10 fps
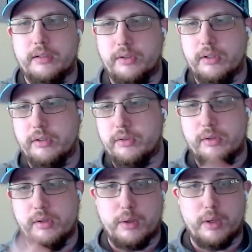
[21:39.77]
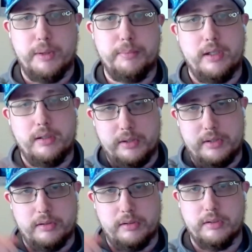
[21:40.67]
You can also go to our website, which
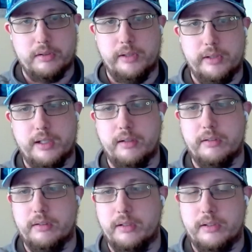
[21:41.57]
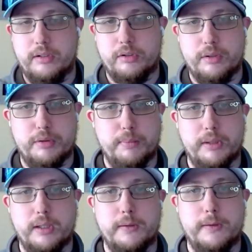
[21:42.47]
is also linked down in the description
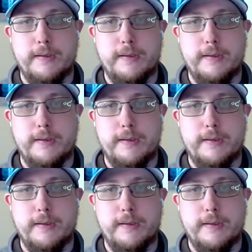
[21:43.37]
below,